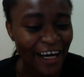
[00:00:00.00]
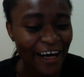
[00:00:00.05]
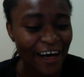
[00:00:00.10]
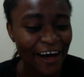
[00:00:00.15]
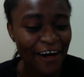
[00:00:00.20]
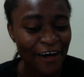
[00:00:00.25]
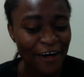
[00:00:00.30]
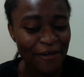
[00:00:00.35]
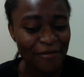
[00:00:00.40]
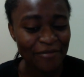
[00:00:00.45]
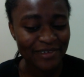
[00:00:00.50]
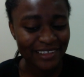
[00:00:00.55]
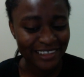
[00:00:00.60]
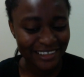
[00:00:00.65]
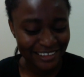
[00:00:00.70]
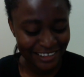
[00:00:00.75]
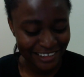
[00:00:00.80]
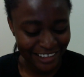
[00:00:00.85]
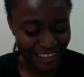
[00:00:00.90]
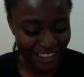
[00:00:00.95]
um uh,
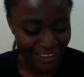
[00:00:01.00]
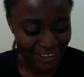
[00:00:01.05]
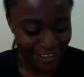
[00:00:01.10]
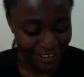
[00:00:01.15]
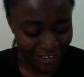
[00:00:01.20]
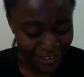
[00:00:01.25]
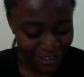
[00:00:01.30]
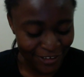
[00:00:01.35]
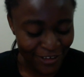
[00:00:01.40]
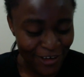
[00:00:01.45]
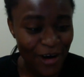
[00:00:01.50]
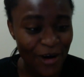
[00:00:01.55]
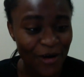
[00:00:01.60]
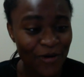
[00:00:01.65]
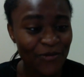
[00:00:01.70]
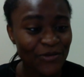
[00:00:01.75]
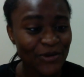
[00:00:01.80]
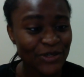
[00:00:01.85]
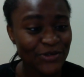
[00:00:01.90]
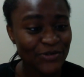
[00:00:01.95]
Jayo
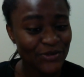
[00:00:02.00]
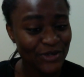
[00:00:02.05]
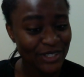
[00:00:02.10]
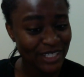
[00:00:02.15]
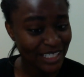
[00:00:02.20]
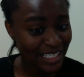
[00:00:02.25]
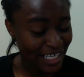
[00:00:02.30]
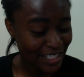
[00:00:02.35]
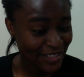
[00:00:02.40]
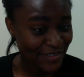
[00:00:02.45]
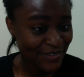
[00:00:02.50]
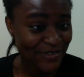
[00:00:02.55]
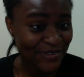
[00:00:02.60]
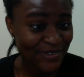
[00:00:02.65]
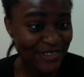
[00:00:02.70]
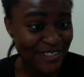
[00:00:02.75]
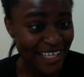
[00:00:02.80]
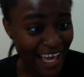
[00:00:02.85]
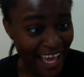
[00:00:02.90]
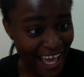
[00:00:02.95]
was with Hae
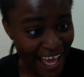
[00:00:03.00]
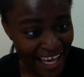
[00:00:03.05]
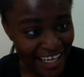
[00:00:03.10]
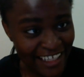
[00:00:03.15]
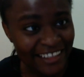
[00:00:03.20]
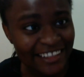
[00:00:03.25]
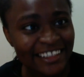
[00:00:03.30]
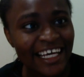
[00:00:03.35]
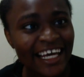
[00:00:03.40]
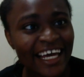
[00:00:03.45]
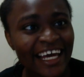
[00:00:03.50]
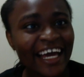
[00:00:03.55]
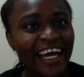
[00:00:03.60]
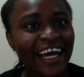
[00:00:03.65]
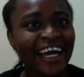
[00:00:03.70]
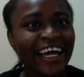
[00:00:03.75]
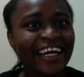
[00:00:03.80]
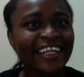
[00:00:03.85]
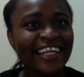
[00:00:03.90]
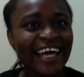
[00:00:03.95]
Soo's ex,
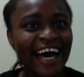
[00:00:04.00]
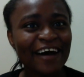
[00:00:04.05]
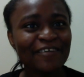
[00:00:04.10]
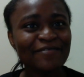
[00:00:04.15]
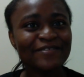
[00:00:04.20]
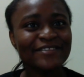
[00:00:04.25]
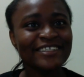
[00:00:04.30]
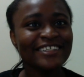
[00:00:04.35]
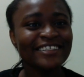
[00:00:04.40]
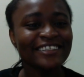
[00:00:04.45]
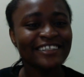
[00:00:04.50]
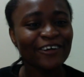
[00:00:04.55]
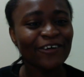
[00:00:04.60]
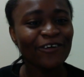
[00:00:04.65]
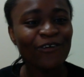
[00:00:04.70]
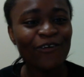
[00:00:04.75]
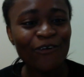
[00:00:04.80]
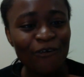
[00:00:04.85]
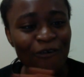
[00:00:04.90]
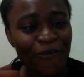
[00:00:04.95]
and after their
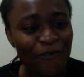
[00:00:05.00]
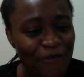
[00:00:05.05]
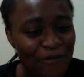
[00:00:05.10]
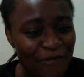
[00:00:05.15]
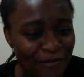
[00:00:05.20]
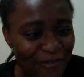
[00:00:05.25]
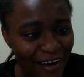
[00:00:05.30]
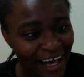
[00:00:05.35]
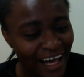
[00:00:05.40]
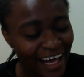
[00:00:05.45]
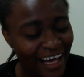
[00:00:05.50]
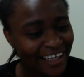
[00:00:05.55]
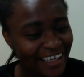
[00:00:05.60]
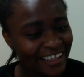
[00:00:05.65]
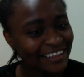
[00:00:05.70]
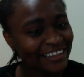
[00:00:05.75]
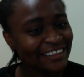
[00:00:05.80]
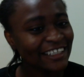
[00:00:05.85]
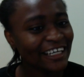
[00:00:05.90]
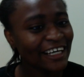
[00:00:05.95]
whole
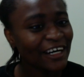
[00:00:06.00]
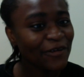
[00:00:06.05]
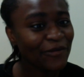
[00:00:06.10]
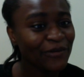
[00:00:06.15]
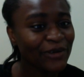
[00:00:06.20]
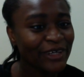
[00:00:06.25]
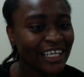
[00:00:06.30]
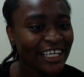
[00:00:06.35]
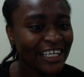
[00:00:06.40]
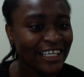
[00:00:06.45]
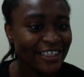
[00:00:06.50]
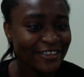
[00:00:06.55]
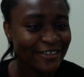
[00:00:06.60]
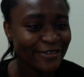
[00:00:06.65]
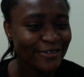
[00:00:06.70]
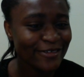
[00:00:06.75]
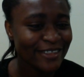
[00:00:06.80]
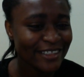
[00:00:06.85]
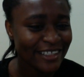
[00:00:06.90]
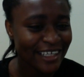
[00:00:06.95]
fight with Hae
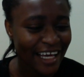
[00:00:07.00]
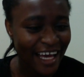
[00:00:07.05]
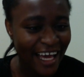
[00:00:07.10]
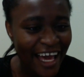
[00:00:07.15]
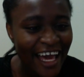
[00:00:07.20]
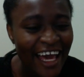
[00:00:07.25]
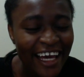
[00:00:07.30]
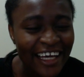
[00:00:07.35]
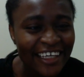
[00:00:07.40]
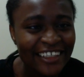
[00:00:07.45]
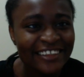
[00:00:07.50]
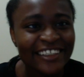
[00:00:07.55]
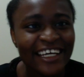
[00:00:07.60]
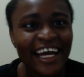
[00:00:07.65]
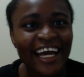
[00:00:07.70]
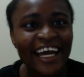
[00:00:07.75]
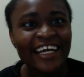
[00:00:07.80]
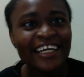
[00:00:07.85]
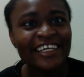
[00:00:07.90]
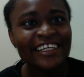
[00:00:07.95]
Soo's ex,
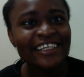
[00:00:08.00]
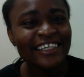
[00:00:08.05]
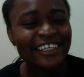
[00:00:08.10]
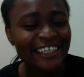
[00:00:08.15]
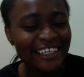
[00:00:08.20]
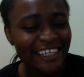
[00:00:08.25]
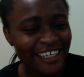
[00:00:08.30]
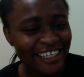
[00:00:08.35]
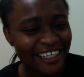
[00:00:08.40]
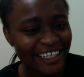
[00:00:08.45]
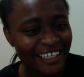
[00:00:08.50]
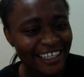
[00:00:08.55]
he